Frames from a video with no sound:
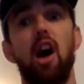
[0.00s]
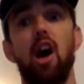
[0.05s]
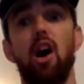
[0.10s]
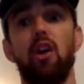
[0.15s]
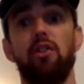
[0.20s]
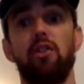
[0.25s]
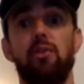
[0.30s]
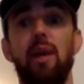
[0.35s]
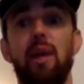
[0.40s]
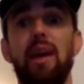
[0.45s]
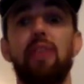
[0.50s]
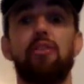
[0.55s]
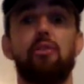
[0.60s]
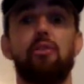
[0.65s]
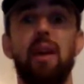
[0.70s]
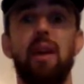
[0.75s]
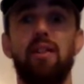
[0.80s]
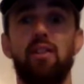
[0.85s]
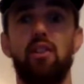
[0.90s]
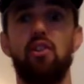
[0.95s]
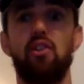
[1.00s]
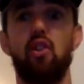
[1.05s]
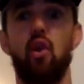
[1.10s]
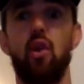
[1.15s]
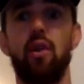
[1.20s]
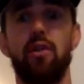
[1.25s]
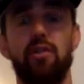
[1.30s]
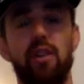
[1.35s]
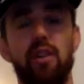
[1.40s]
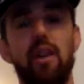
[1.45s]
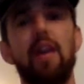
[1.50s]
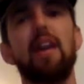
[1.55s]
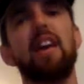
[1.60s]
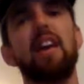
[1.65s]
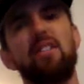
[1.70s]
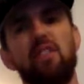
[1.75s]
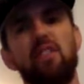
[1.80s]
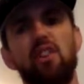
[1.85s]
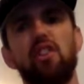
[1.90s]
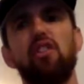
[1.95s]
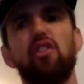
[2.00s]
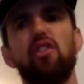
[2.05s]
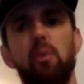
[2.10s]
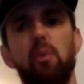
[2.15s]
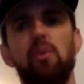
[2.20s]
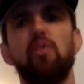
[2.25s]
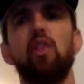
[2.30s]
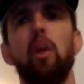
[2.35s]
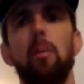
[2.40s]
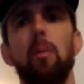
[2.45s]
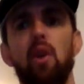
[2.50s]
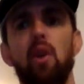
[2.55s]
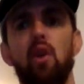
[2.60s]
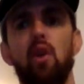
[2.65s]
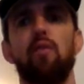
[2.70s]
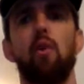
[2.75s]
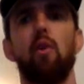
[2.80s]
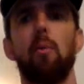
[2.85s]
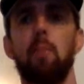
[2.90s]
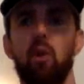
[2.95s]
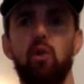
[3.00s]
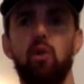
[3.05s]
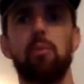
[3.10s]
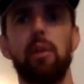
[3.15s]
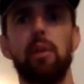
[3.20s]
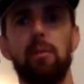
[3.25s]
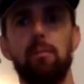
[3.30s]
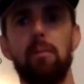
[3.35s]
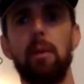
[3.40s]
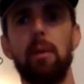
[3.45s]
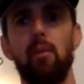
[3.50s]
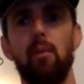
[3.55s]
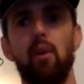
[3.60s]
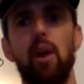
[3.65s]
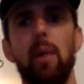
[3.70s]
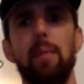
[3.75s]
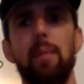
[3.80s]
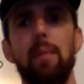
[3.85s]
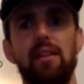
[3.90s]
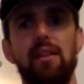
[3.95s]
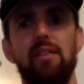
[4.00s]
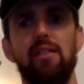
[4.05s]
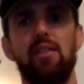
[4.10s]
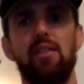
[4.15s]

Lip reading: strength, endurance is a huge limiter for most people coming into the